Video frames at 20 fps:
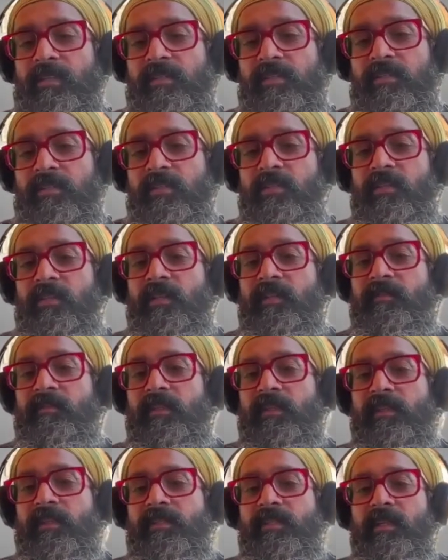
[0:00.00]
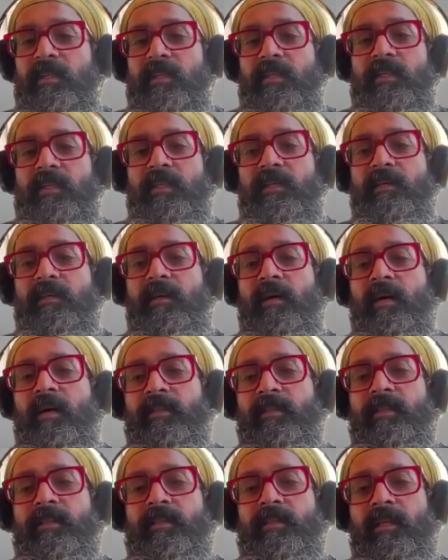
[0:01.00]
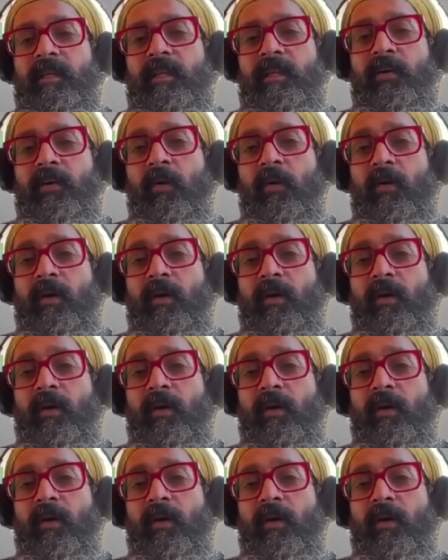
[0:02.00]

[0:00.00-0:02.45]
of it as a senior living selling facilitator,